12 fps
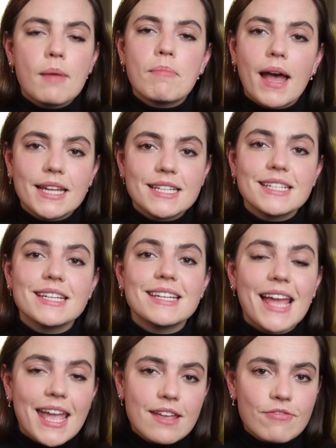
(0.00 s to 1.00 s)
and
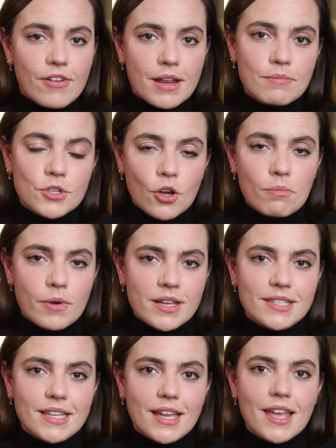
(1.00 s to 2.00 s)
patented A-frame top
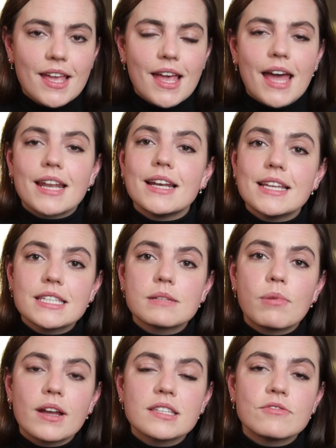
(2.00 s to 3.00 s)
bracing at a
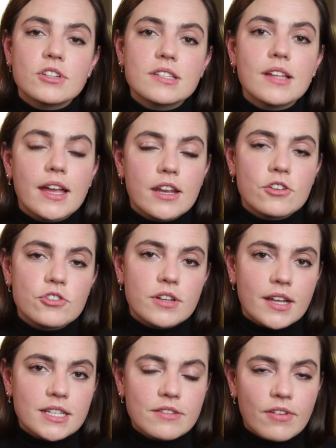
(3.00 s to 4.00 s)
list price of just
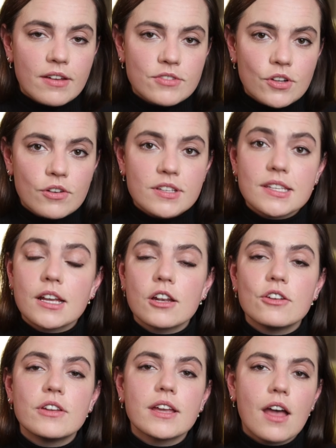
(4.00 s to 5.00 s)
$995,
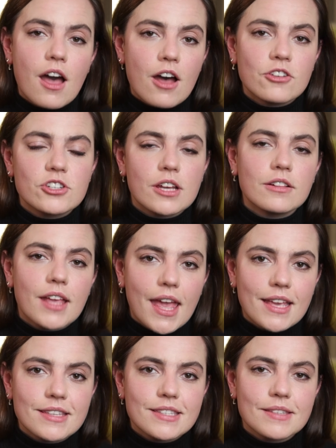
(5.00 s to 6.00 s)
including a hardshell
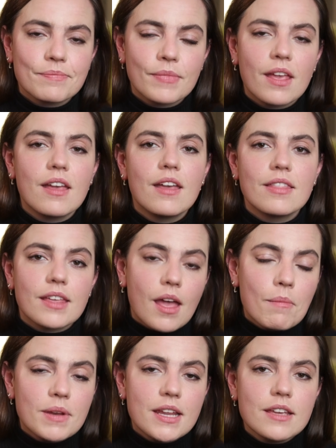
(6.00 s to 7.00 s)
case. The
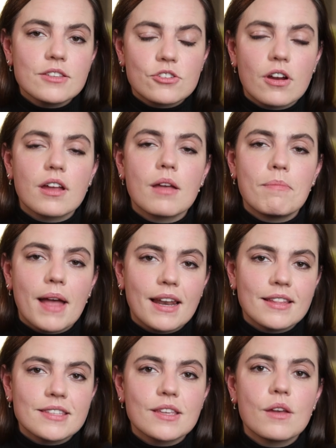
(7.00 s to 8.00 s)
company struck a
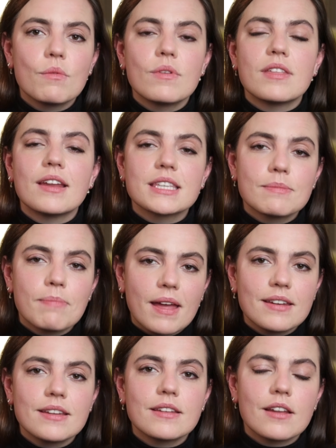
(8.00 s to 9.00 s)
balance with an
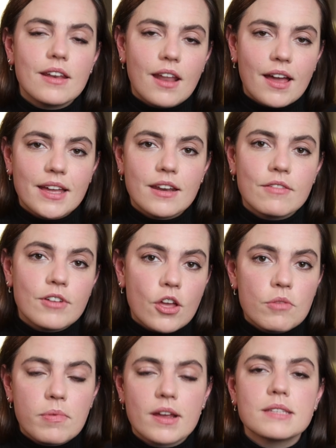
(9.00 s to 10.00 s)
expanded line of
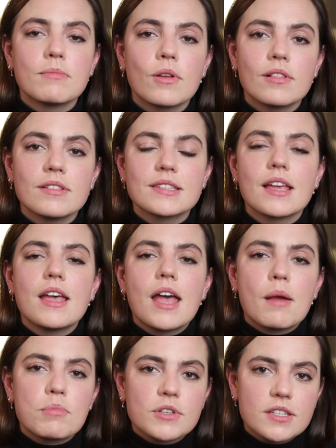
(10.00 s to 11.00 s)
low-price models
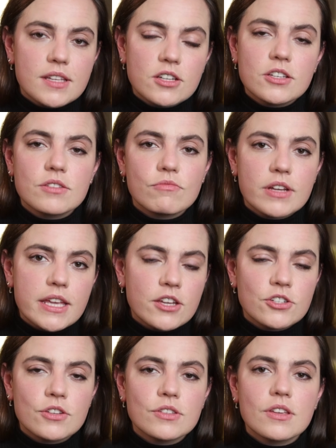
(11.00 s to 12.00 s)
and prestigious
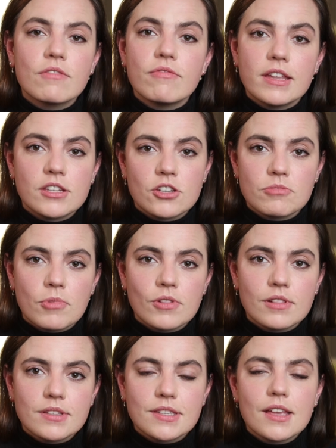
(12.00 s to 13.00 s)
reissues of vintage
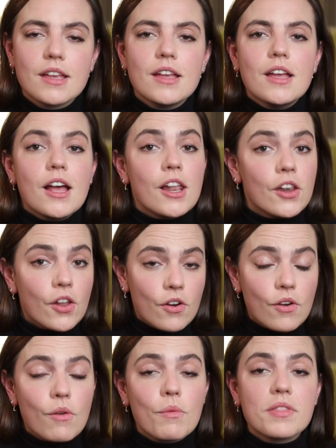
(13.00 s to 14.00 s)
models,
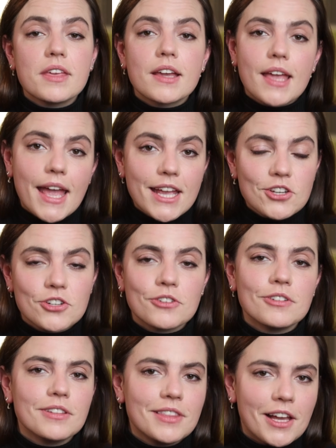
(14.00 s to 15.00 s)
along with the
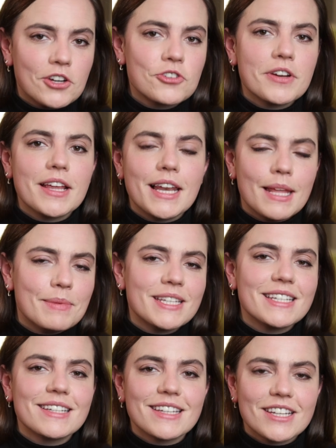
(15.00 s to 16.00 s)
occasional luxury
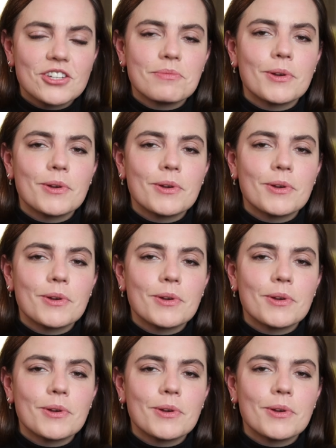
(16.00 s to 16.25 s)
limited edition